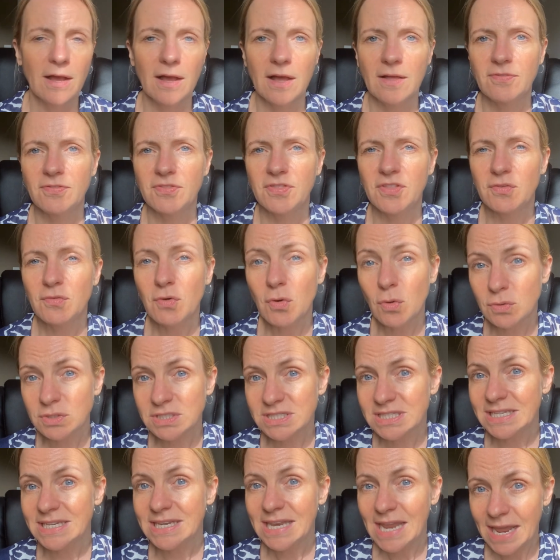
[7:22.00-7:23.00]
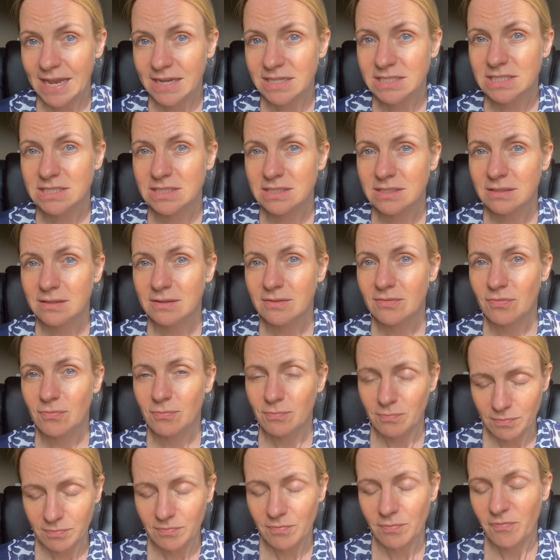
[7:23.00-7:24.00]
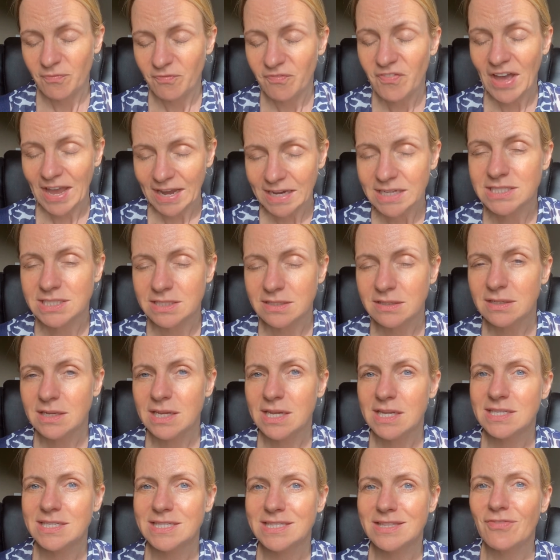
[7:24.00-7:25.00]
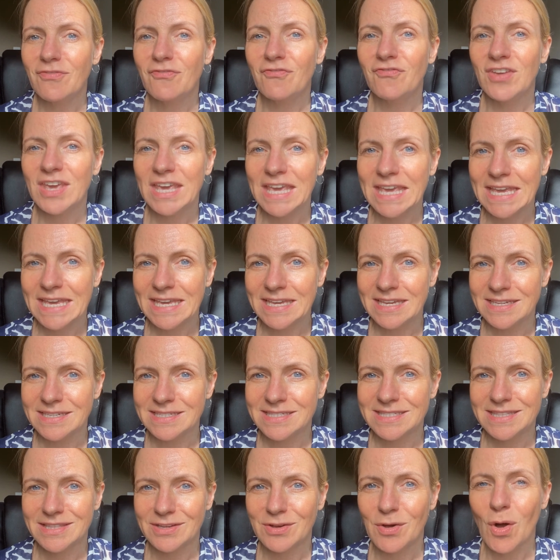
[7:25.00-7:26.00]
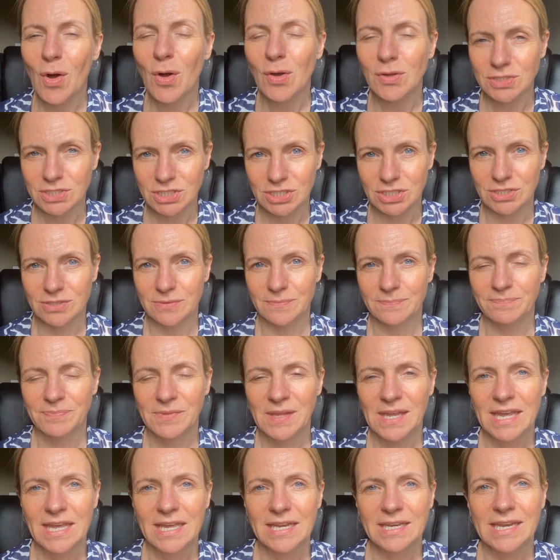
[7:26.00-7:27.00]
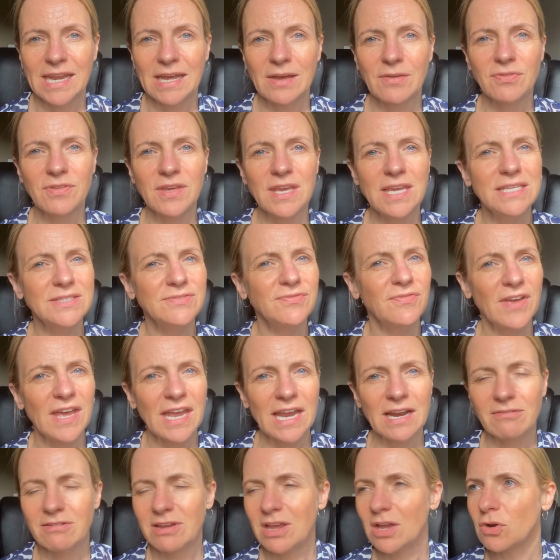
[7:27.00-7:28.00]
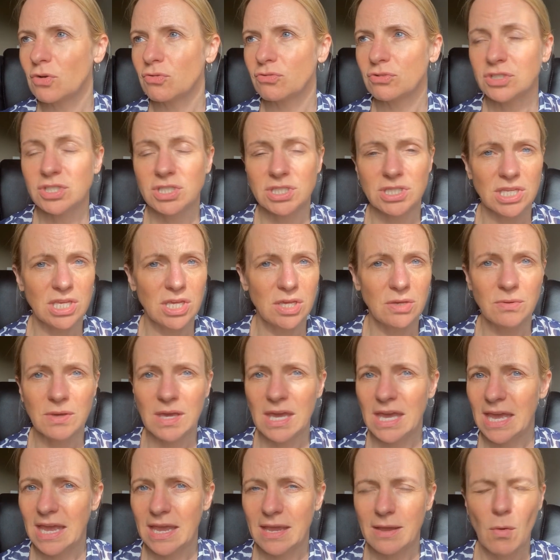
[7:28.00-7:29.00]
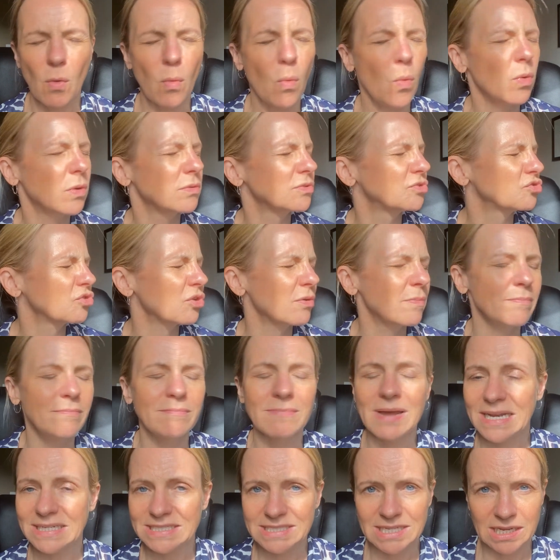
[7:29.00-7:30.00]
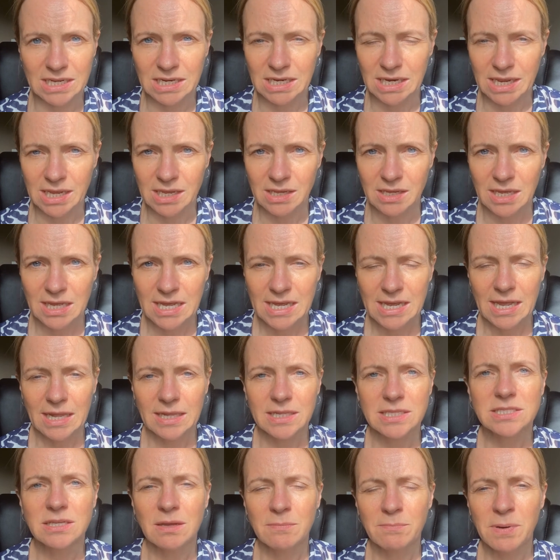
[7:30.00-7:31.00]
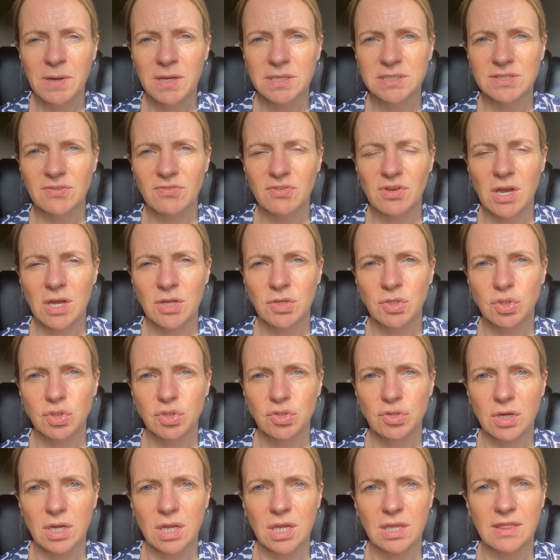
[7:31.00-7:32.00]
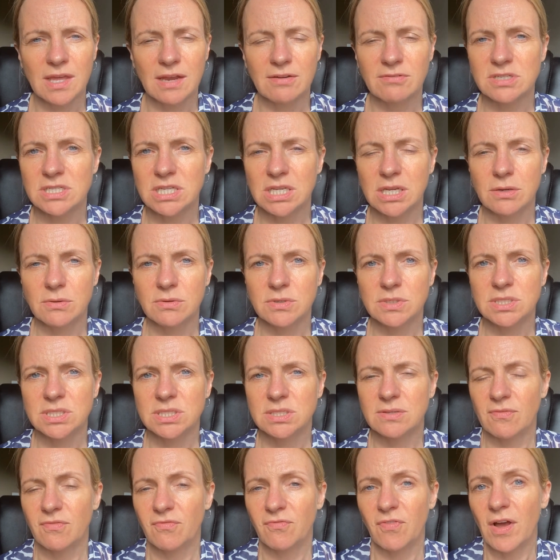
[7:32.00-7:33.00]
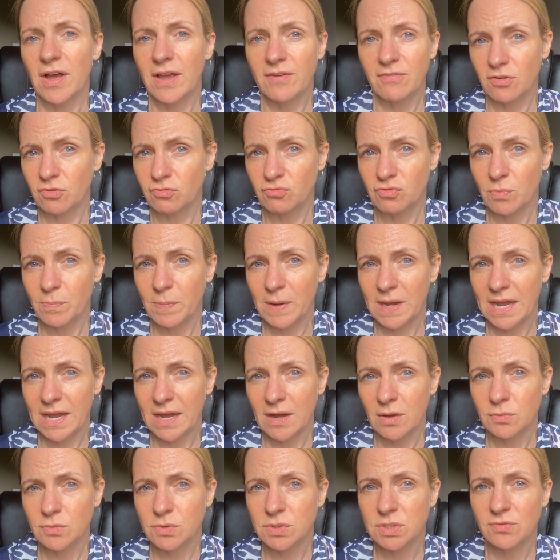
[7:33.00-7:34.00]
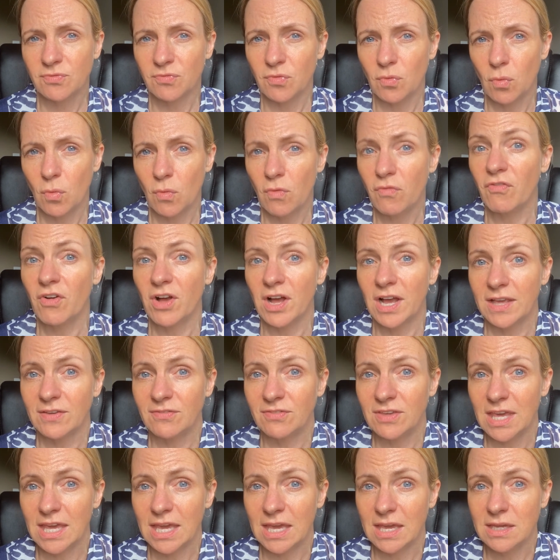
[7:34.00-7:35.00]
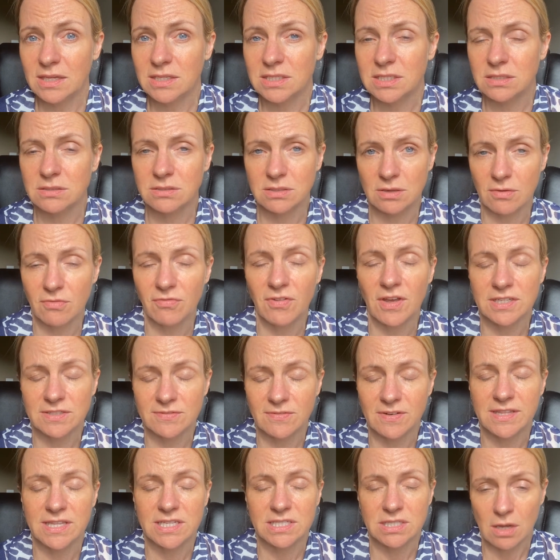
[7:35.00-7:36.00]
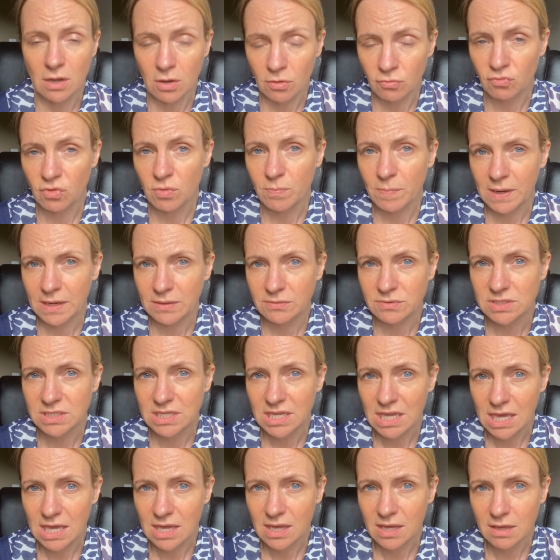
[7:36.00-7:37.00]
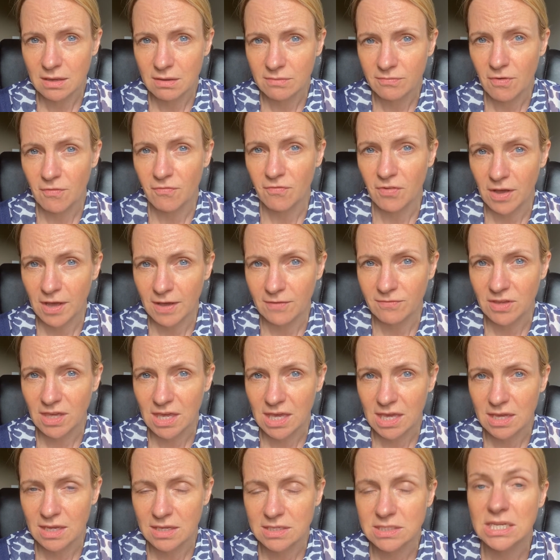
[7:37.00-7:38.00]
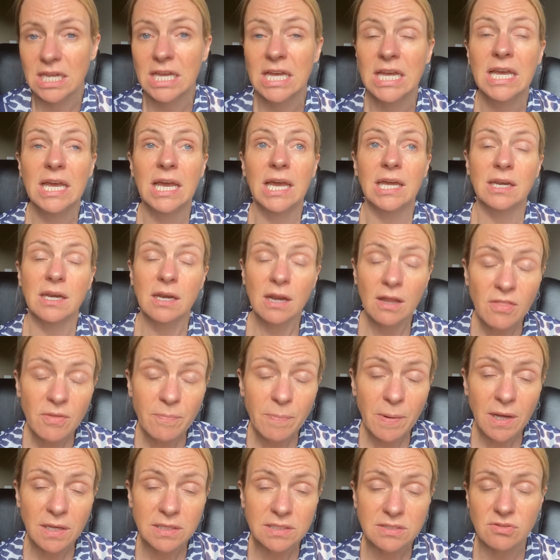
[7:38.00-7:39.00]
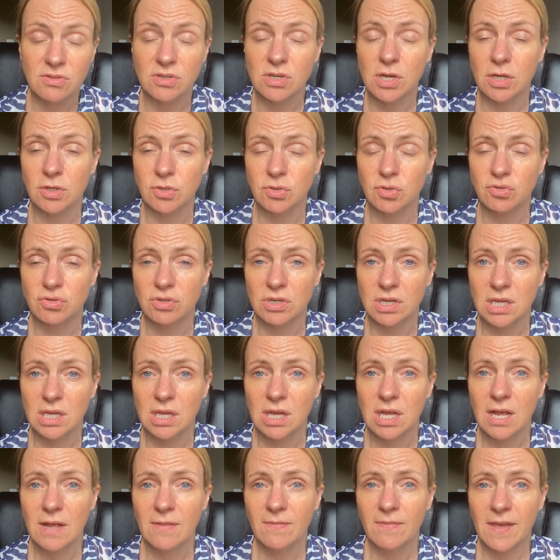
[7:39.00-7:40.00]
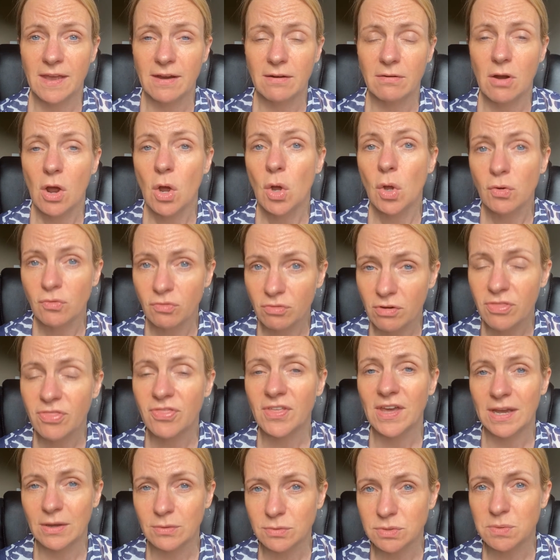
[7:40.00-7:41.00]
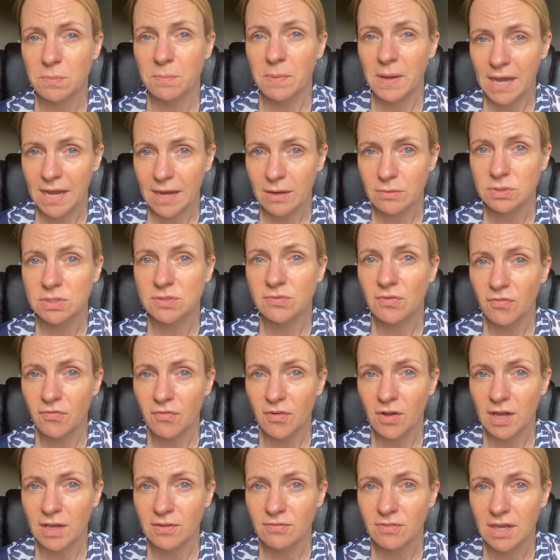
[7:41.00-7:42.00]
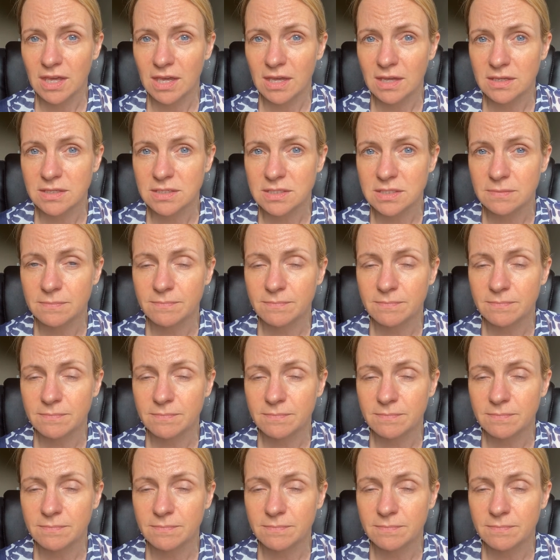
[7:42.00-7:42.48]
of course, the next factor is the fees, the cost. Now, these vary across the UK dramatically. In some parts of the country, they're as low as £500 for 5 years. So effectively, that's £100 a year for 5 years. And in other parts of the country, they're over £1,000 for 5 years.